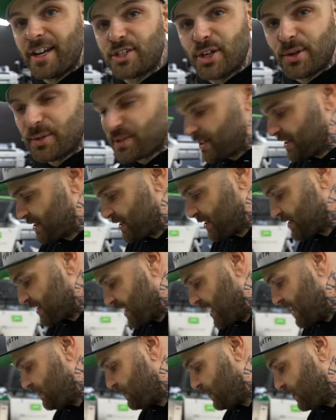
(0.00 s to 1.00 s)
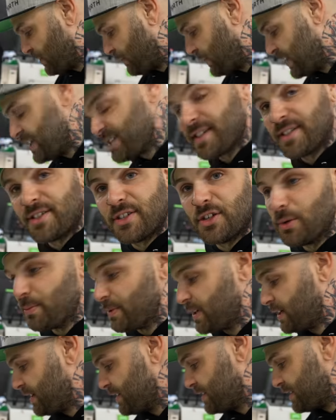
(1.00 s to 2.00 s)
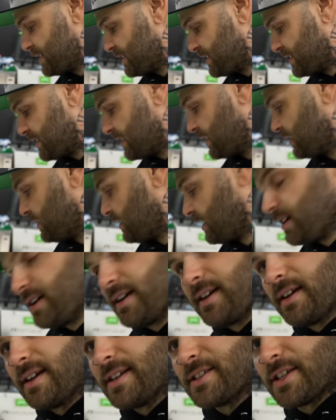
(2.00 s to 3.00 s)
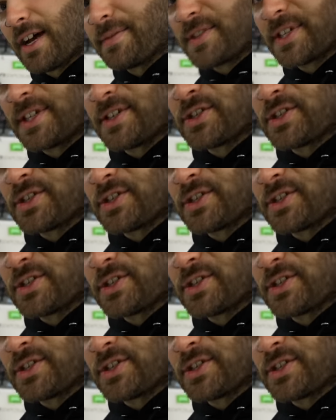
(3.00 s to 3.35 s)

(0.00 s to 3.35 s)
chose this design for a reason too, because this thing is obviously